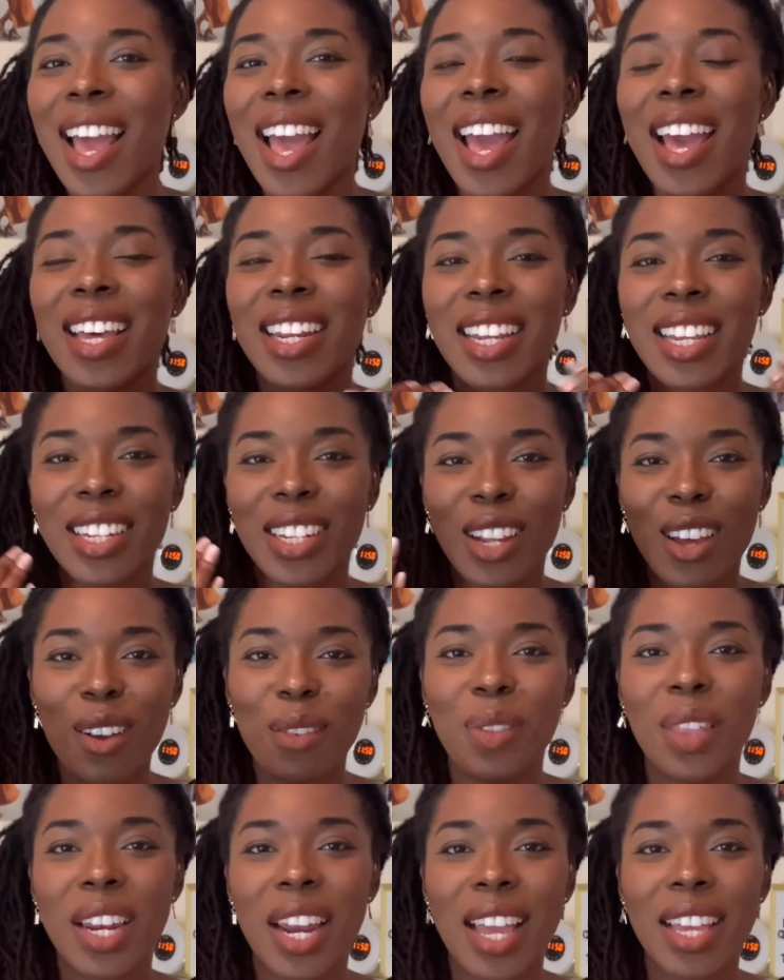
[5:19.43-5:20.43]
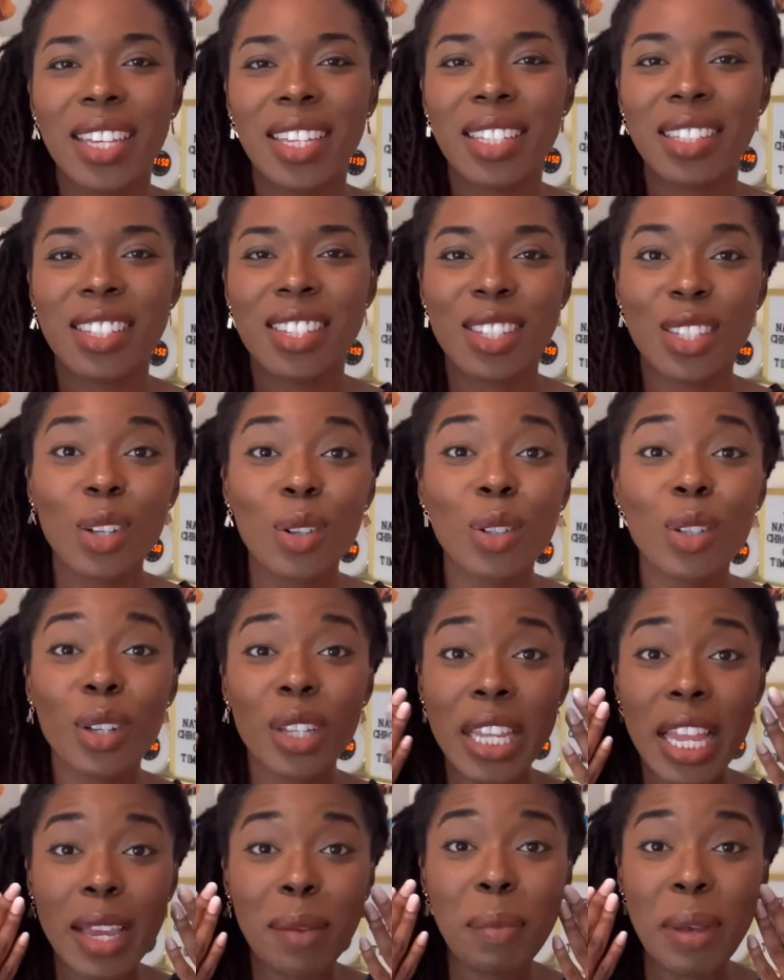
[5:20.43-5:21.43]
And I love that I can still look
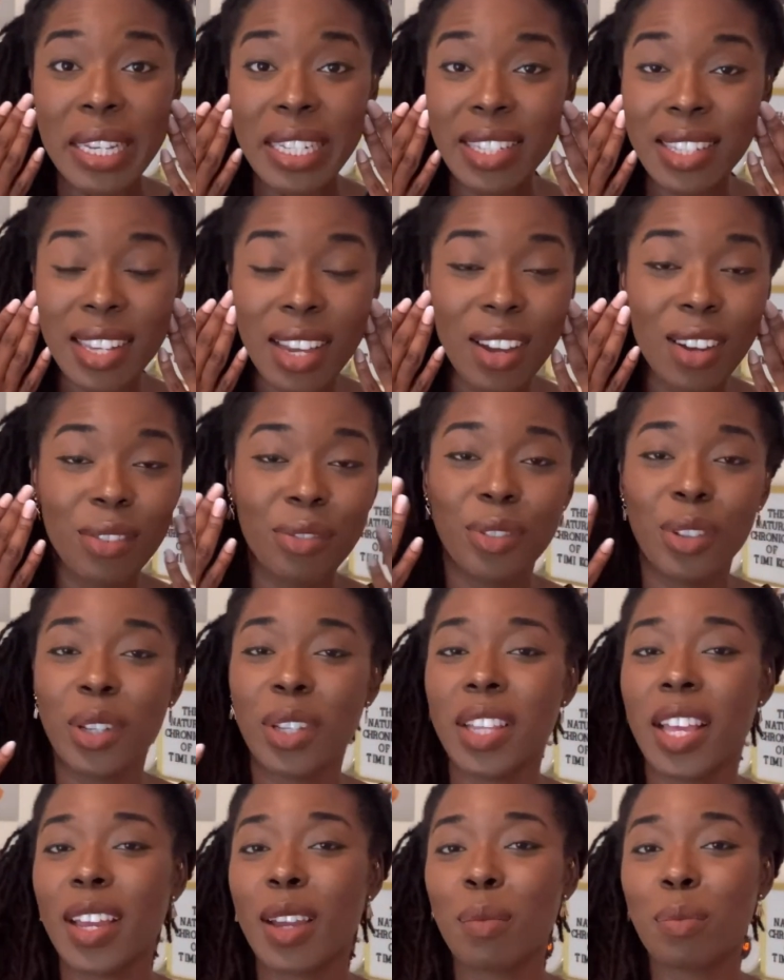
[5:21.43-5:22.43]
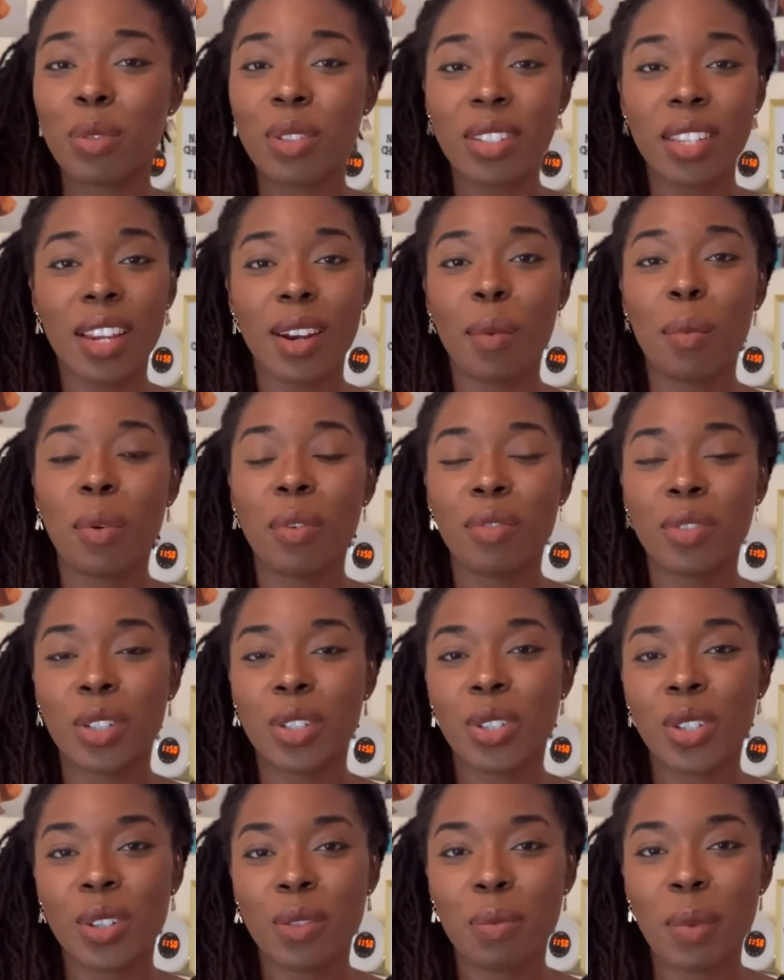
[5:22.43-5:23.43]
like myself, look like a presentable
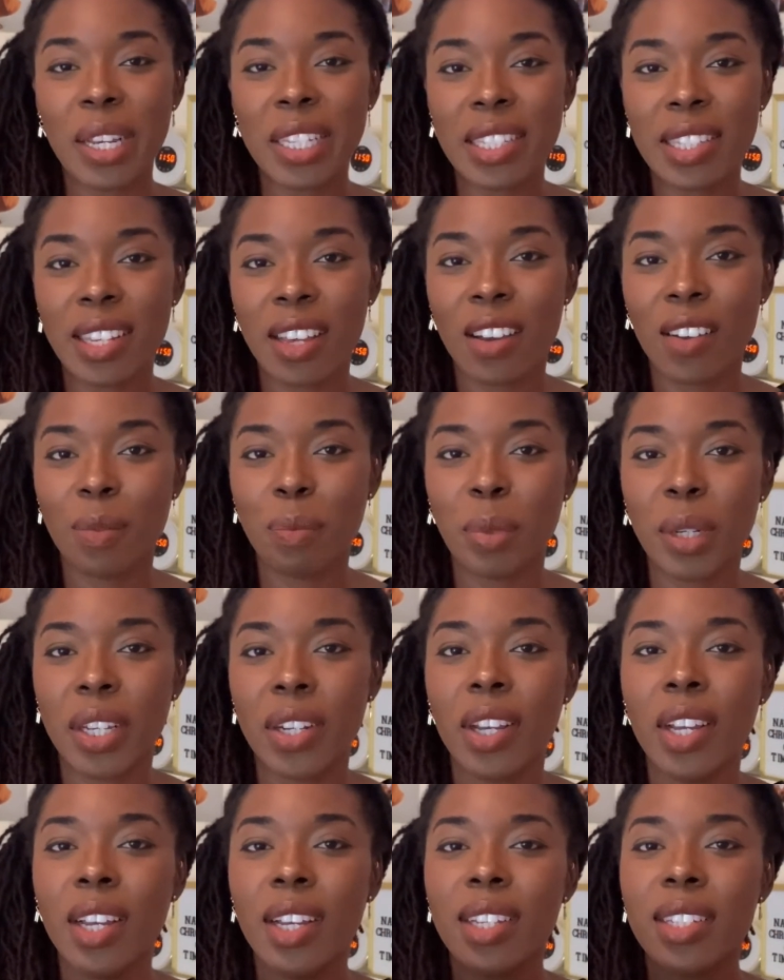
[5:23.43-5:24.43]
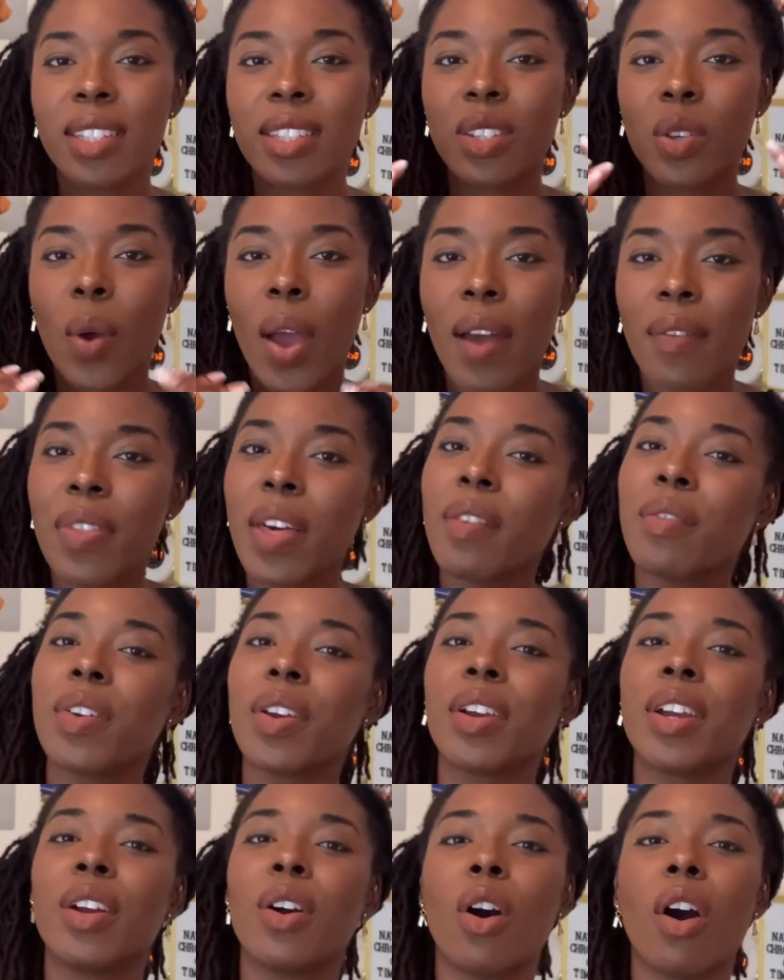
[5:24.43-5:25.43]
version of myself, but still have that
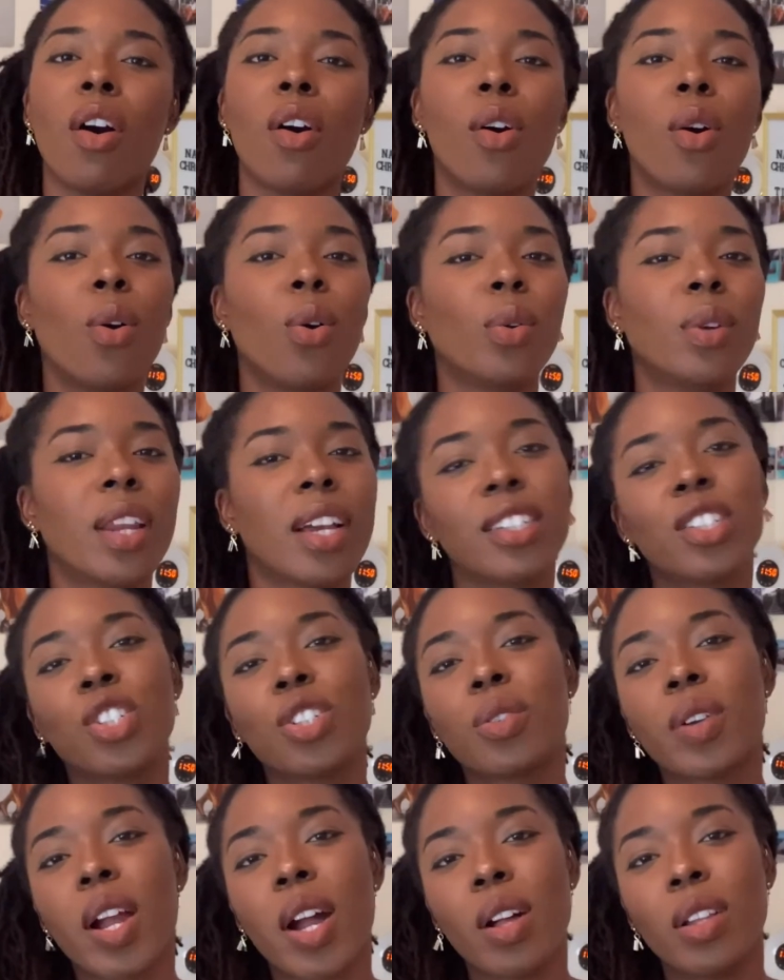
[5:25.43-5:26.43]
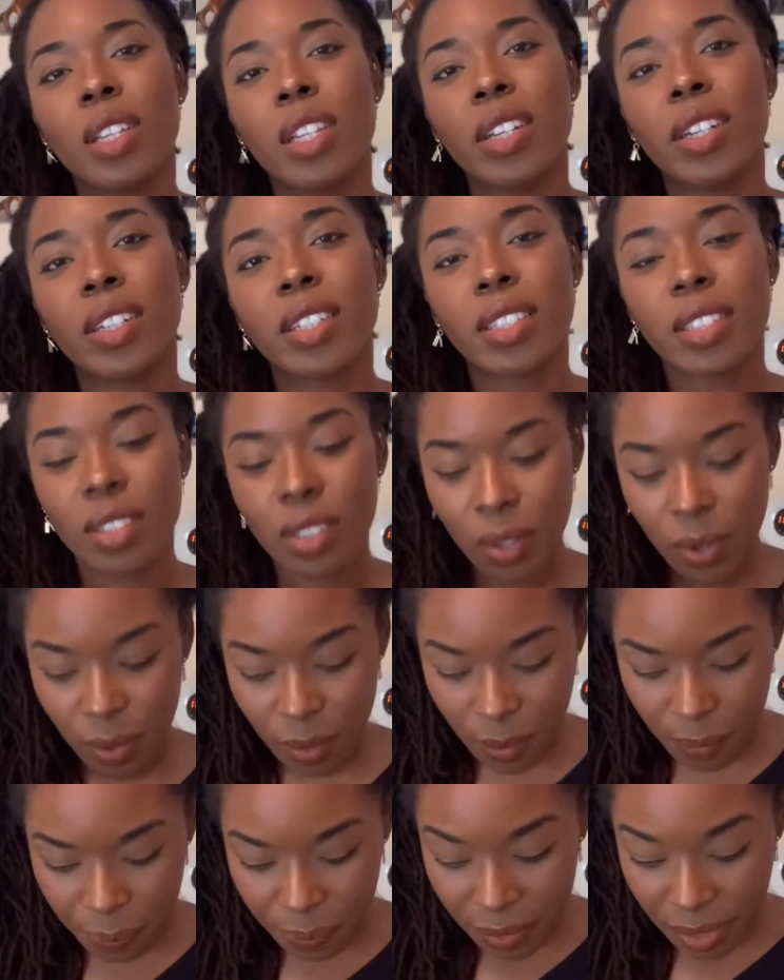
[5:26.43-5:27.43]
very oh natural look.
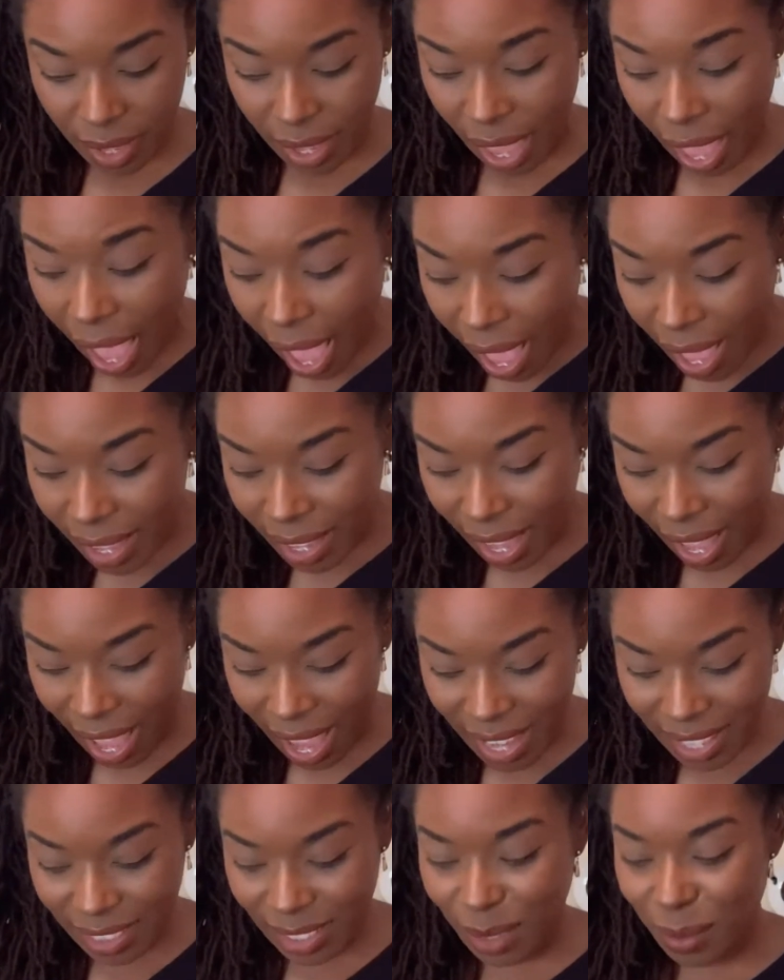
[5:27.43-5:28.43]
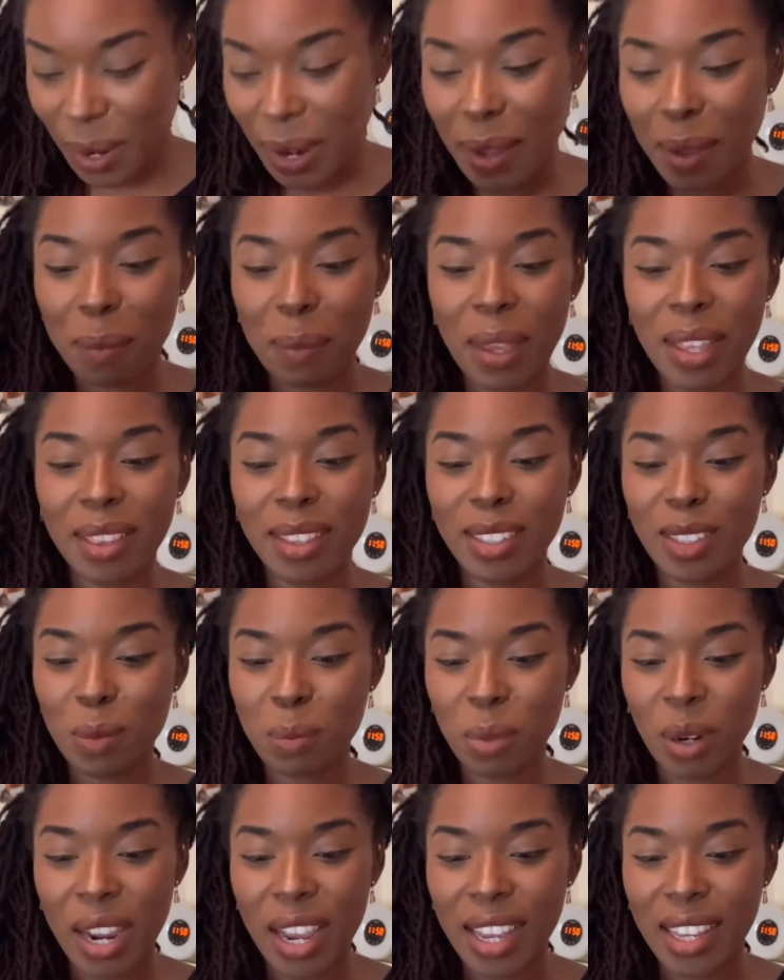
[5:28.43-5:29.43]
So I highly recommend this
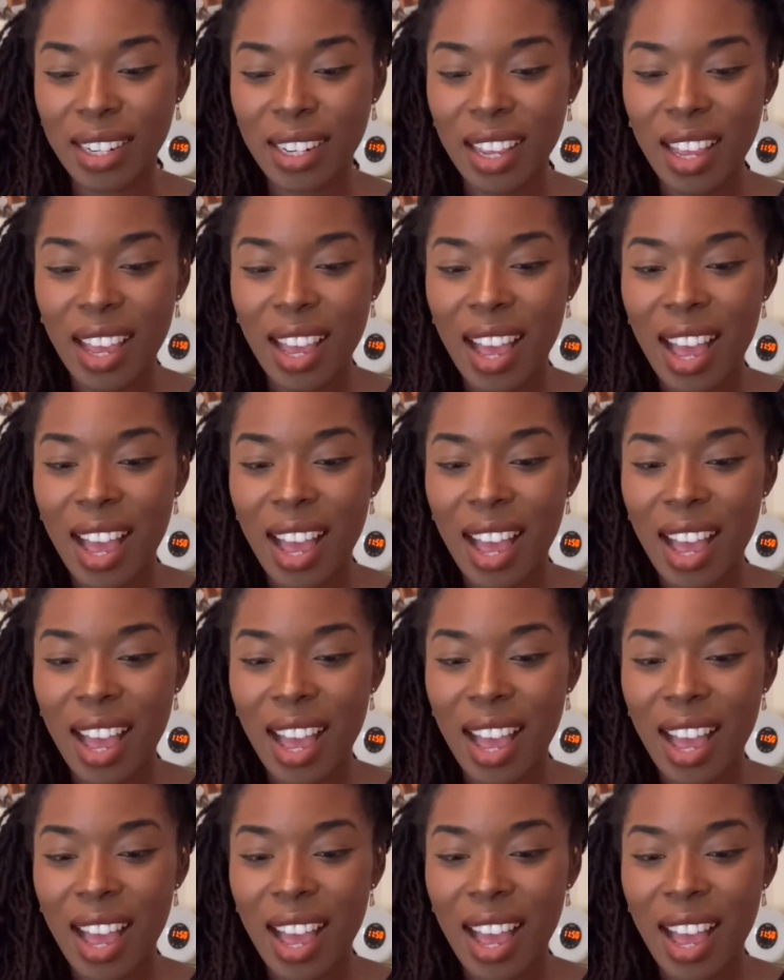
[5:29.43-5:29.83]
brand.